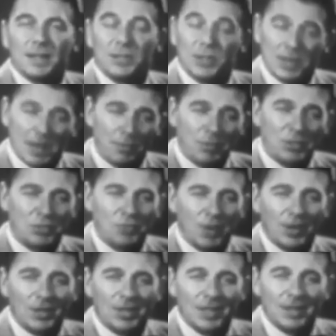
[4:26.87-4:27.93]
In every
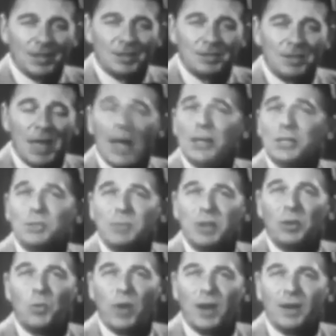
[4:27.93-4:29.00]
struggle, there has to be
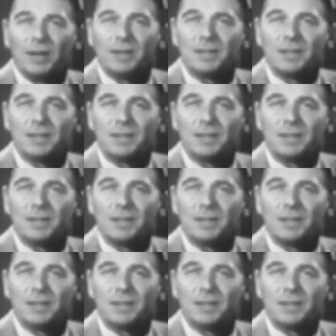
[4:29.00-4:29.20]
a winner.